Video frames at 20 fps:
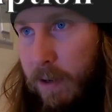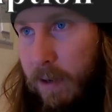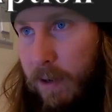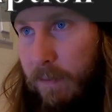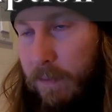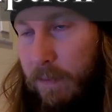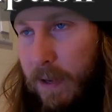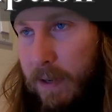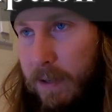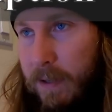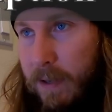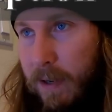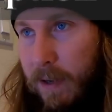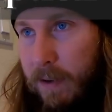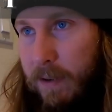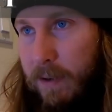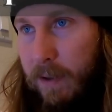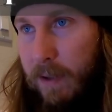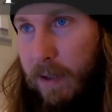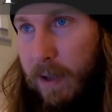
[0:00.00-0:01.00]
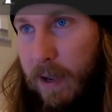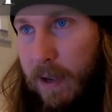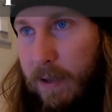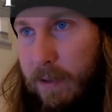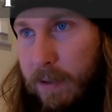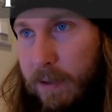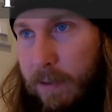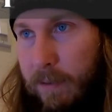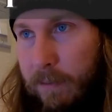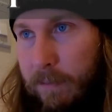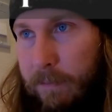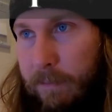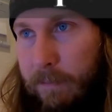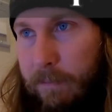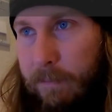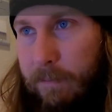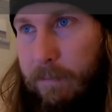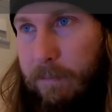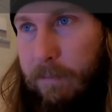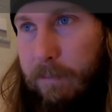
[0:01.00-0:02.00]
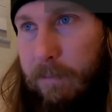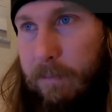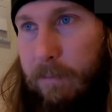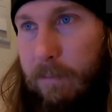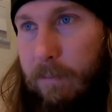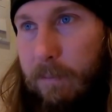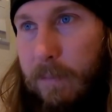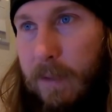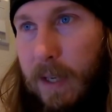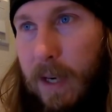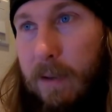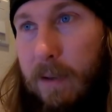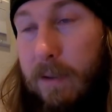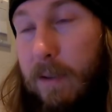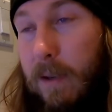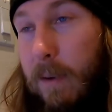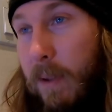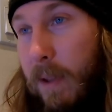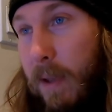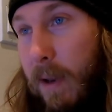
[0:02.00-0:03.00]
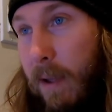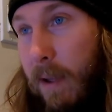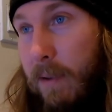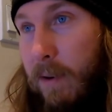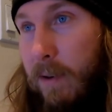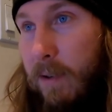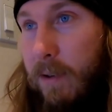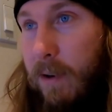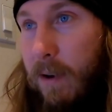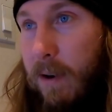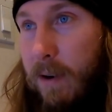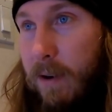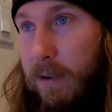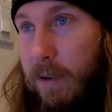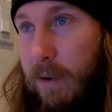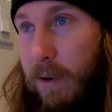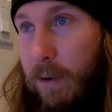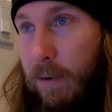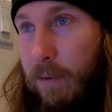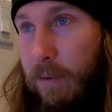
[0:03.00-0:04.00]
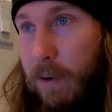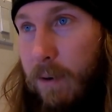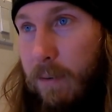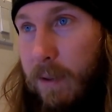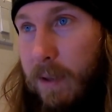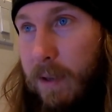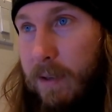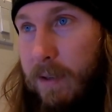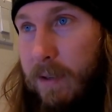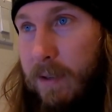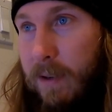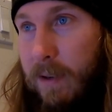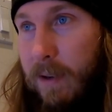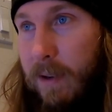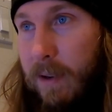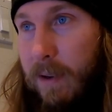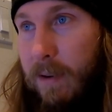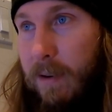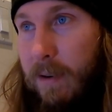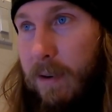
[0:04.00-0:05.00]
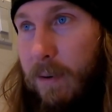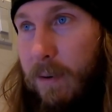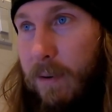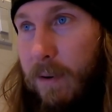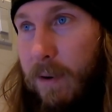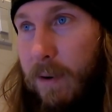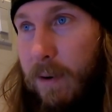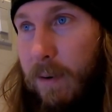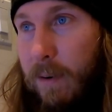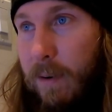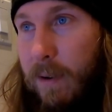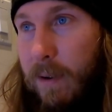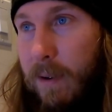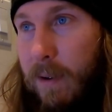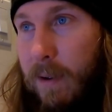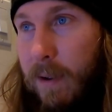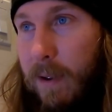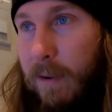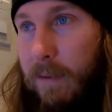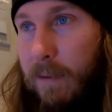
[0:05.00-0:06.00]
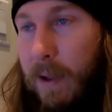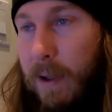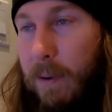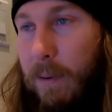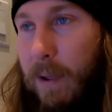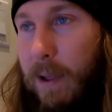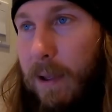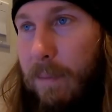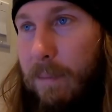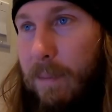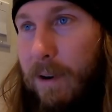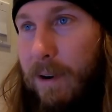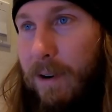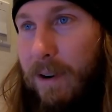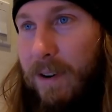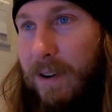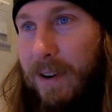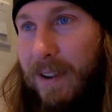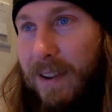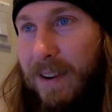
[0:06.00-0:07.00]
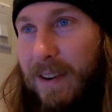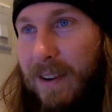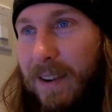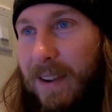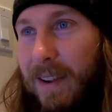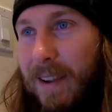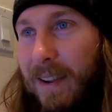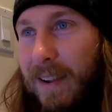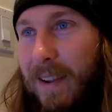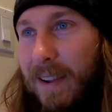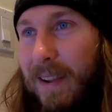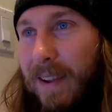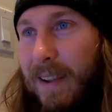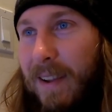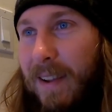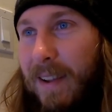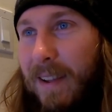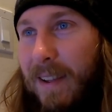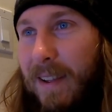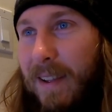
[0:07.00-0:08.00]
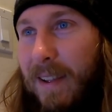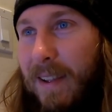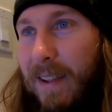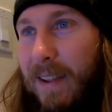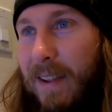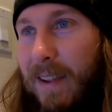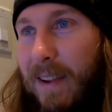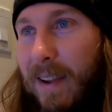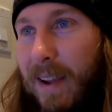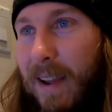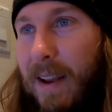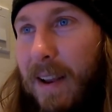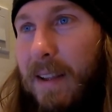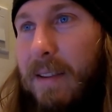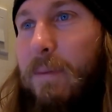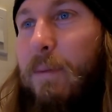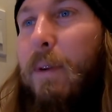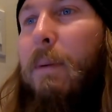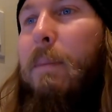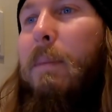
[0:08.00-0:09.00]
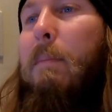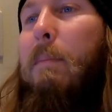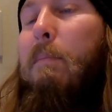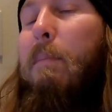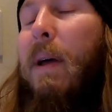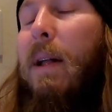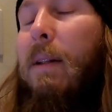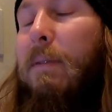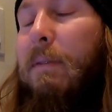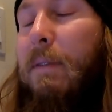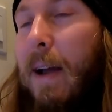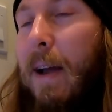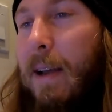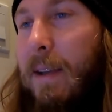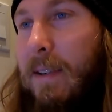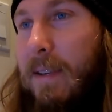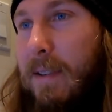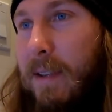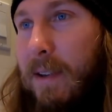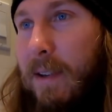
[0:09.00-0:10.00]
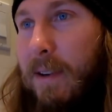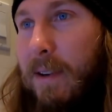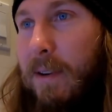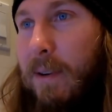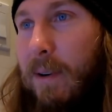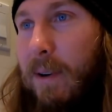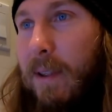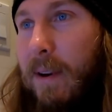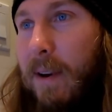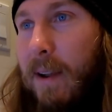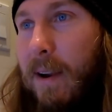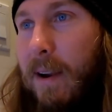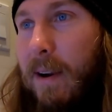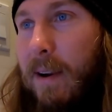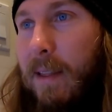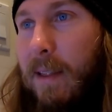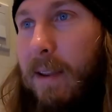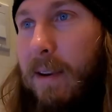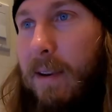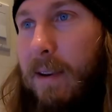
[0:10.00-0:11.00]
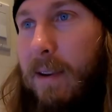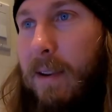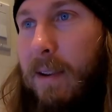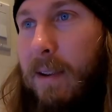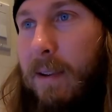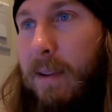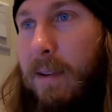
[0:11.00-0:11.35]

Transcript: if they stuck to that. Some of the other stars co-wrote this. I don't know if that will help it or hurt it. And it's filmed in Belfast, Northern Ireland.